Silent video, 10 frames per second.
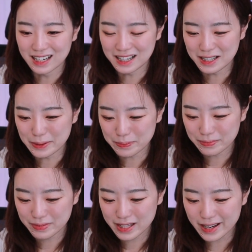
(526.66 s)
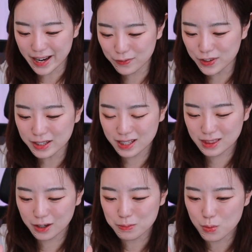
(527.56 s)
um I feel like
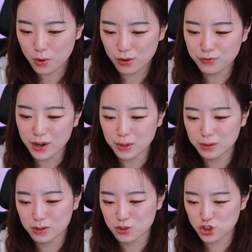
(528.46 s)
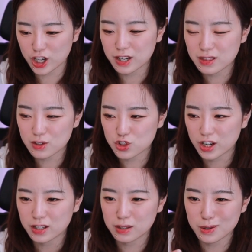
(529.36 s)
they're more following the trend than
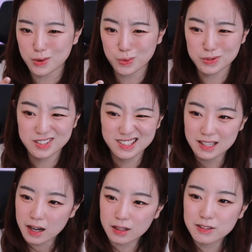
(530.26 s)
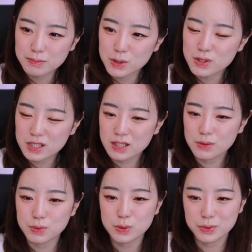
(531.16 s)
trying their own style of music,
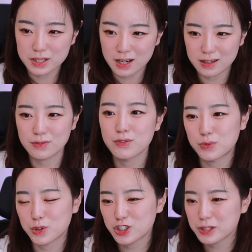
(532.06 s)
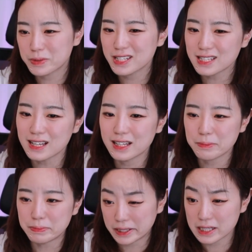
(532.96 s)
which was kind of unfortunate, but it's not
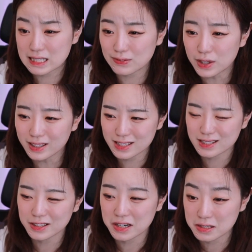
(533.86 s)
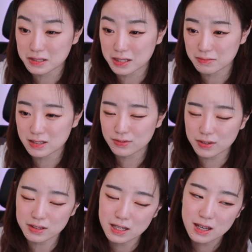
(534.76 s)
like Billlie's fault, it's their entertainment's
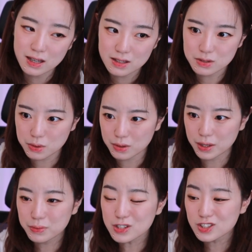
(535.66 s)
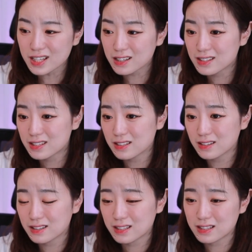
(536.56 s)
fault. So I wish they could
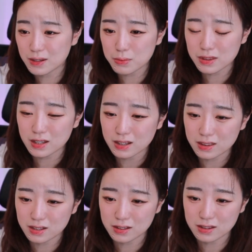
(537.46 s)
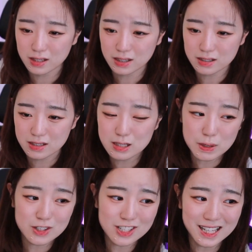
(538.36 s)
still stick with like their things,
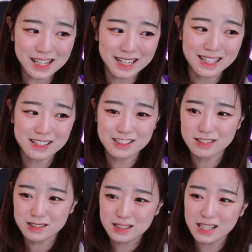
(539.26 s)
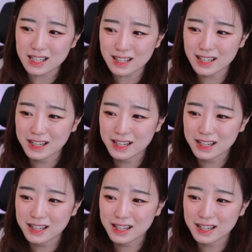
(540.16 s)
especially like Tsuki.